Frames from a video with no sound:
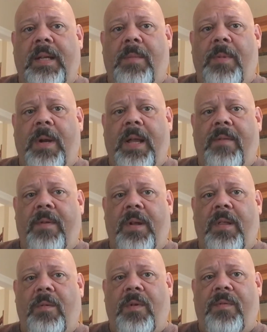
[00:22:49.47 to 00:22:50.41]
I'm going to have
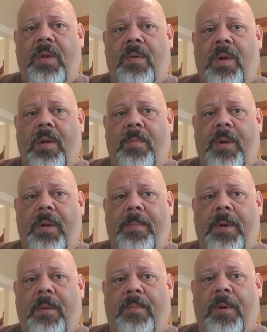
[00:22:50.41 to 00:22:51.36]
another review coming up
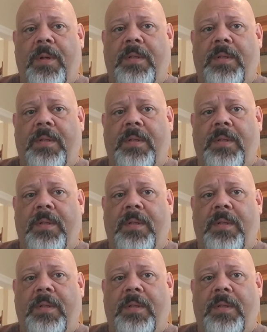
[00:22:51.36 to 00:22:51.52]
here pretty